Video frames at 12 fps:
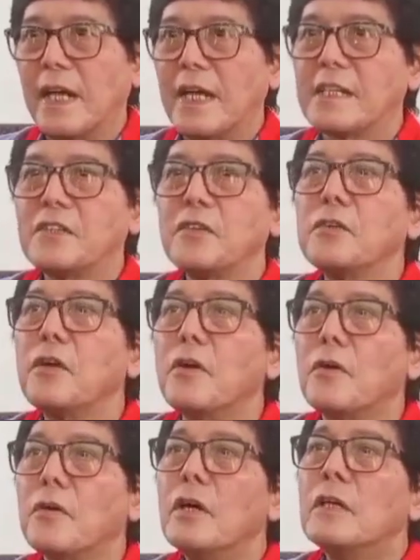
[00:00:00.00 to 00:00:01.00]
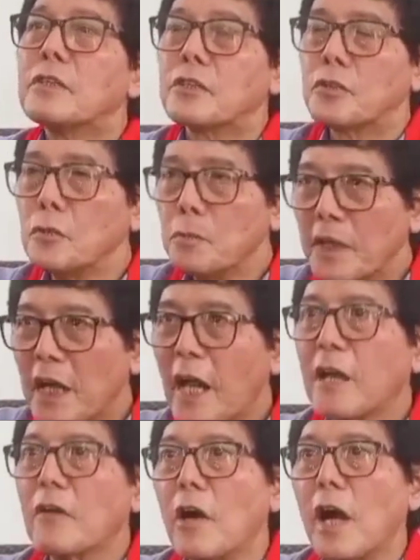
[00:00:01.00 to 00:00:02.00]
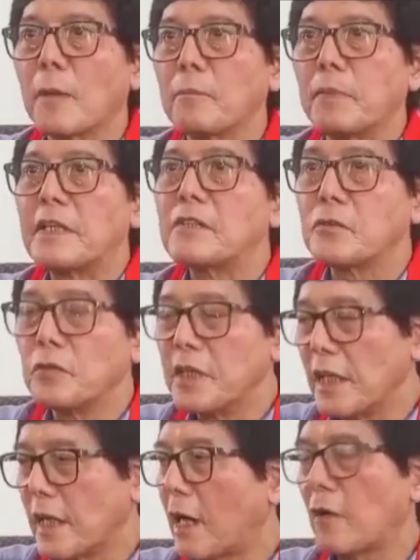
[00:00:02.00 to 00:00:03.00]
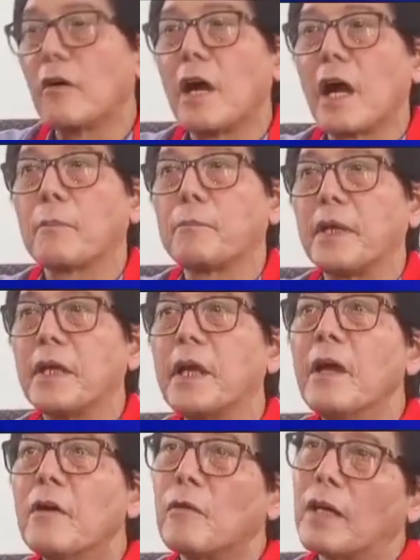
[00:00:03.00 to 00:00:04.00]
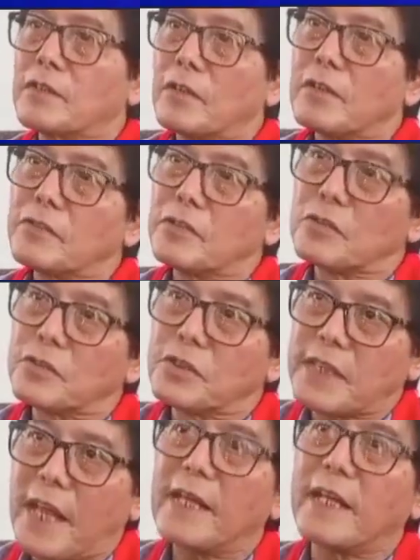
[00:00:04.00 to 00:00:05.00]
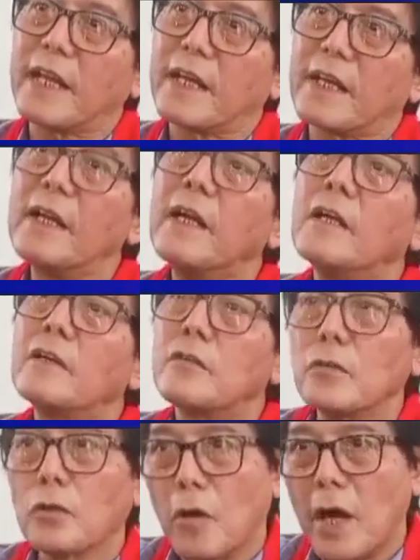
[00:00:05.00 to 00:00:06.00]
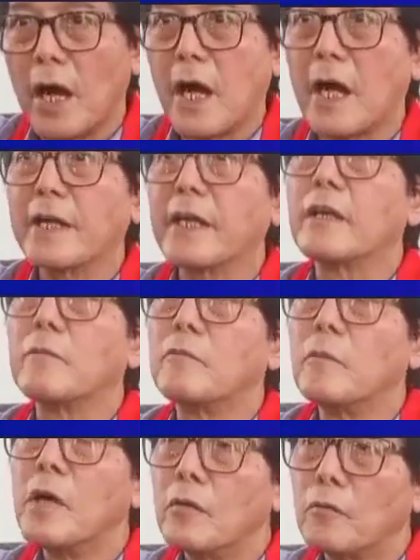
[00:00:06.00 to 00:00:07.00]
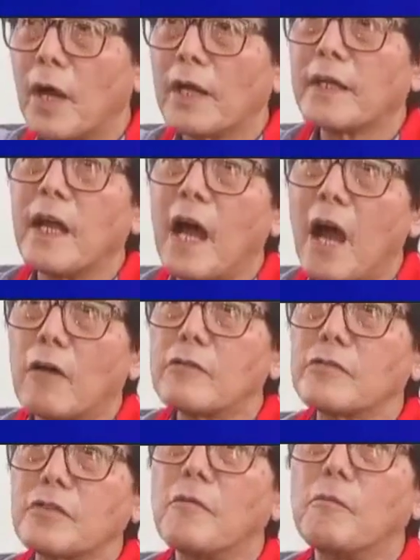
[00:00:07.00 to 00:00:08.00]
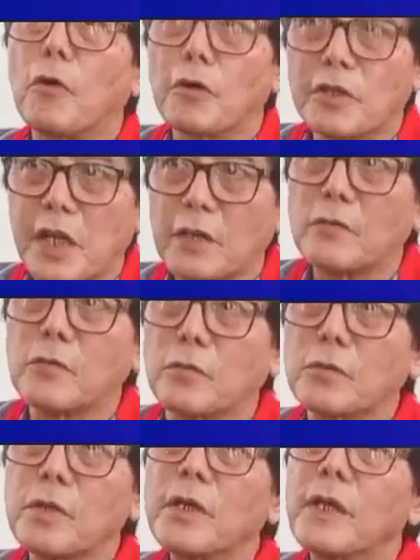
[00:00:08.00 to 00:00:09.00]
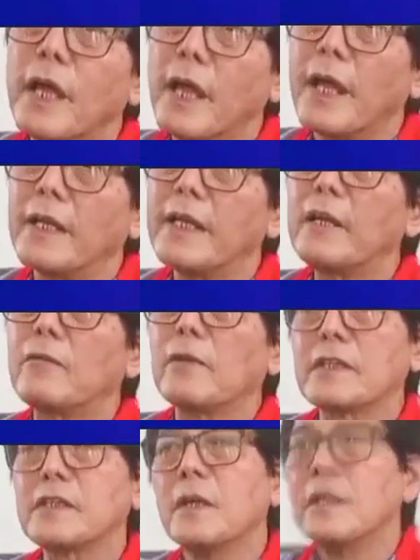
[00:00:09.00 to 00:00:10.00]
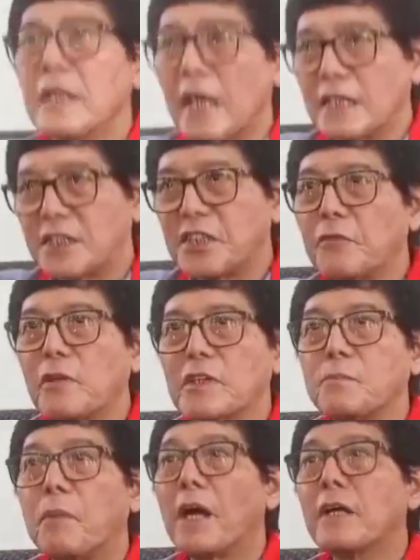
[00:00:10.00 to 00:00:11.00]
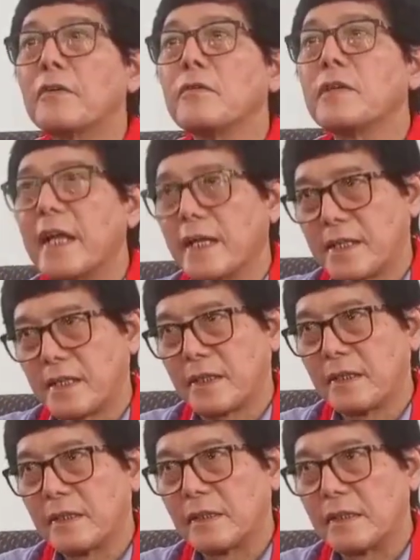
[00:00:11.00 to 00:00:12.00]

As you know, Sumila Ronghangpi, Sunila Ronghangpi was also sent there to Roha in one the house of Borthakur, and she was burned to death.